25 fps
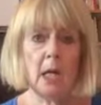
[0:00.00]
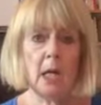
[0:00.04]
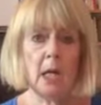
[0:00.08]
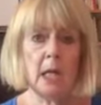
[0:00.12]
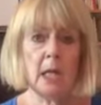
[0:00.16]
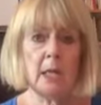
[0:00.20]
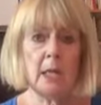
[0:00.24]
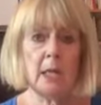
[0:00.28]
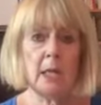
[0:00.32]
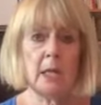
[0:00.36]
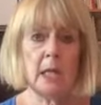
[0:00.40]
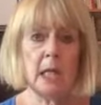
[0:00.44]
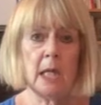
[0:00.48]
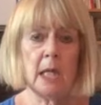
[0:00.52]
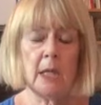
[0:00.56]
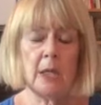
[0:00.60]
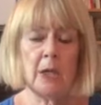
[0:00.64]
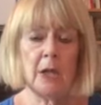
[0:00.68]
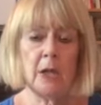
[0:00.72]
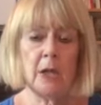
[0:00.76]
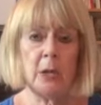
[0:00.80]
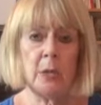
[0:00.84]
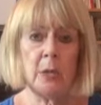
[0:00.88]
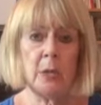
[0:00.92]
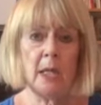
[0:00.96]
And
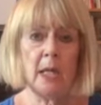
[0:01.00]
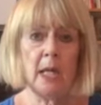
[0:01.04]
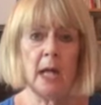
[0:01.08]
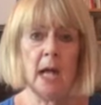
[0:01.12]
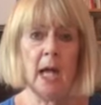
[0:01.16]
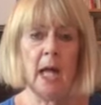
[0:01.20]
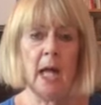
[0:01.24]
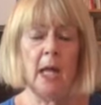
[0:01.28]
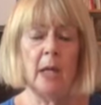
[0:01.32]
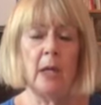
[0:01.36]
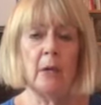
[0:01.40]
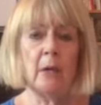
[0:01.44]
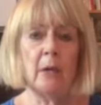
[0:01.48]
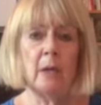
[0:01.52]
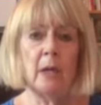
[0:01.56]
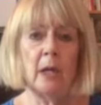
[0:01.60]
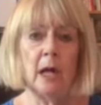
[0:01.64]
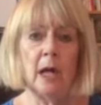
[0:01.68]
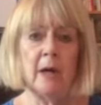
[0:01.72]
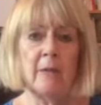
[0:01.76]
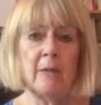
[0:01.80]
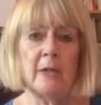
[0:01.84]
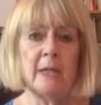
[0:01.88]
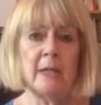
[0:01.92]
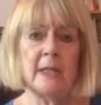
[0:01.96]
as you inhale,
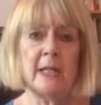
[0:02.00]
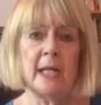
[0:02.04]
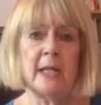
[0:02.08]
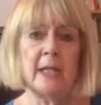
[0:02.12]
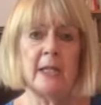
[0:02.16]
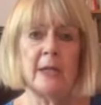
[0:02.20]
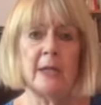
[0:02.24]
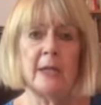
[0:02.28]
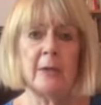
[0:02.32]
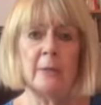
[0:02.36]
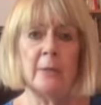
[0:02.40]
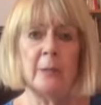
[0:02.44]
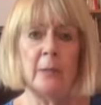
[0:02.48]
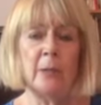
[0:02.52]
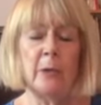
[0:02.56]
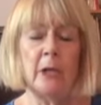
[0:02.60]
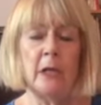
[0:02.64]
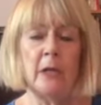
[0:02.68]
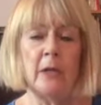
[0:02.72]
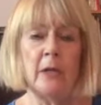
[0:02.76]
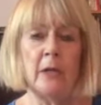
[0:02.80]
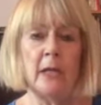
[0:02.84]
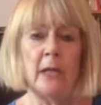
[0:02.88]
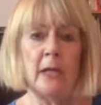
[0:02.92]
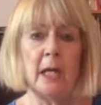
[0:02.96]
have a sense of
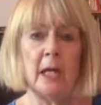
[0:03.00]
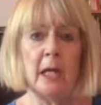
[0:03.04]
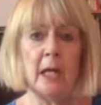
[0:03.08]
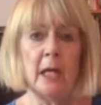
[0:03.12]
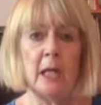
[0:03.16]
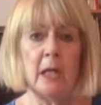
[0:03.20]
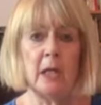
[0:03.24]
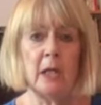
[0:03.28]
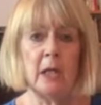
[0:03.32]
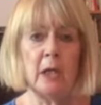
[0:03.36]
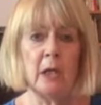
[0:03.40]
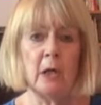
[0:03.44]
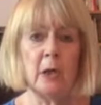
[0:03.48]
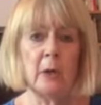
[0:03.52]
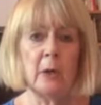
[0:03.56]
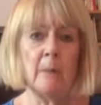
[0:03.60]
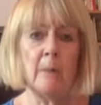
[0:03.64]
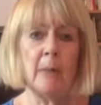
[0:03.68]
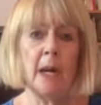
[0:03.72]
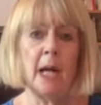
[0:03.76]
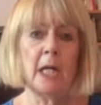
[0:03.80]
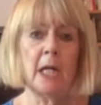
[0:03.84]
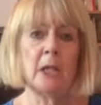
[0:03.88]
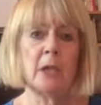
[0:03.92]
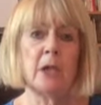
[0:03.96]
breathing in
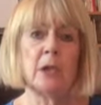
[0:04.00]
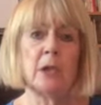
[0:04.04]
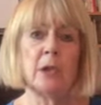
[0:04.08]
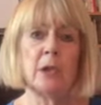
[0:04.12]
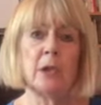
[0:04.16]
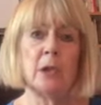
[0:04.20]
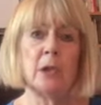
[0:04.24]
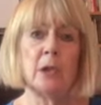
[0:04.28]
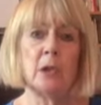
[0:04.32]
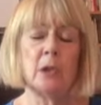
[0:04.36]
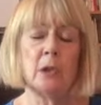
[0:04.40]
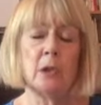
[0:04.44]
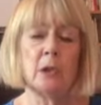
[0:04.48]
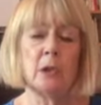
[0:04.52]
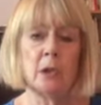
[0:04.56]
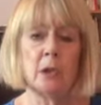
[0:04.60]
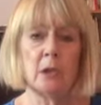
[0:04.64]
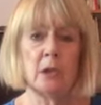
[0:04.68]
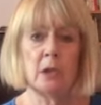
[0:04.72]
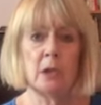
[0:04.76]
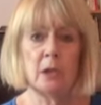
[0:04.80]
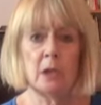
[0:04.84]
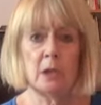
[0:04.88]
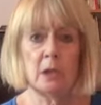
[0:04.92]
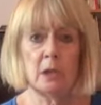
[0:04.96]
compassion
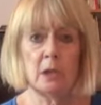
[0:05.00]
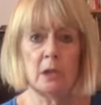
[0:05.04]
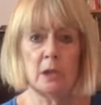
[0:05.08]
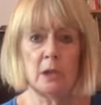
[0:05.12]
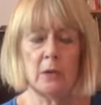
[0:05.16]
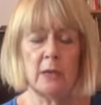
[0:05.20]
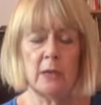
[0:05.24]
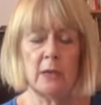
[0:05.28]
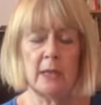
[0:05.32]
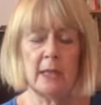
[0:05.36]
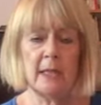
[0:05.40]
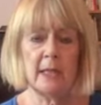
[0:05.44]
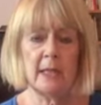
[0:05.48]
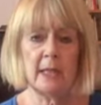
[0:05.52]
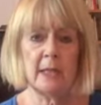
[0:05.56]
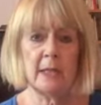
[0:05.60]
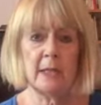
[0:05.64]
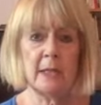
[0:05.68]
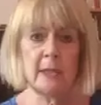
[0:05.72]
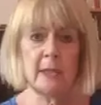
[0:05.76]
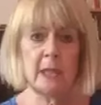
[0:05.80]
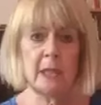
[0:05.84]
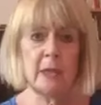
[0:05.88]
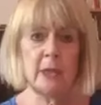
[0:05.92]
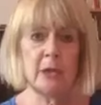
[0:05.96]
to these
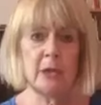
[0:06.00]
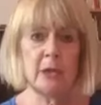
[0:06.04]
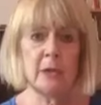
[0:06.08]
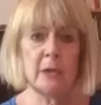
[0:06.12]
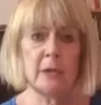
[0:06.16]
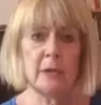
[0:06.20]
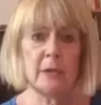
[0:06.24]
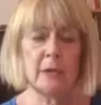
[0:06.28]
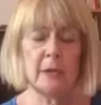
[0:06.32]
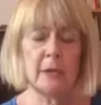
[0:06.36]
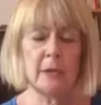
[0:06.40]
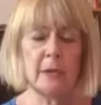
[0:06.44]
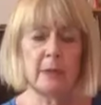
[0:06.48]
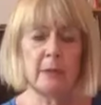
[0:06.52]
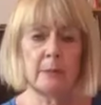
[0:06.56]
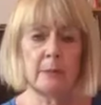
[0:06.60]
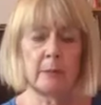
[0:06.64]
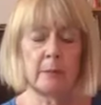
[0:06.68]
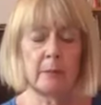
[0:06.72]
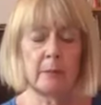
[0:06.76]
sensations.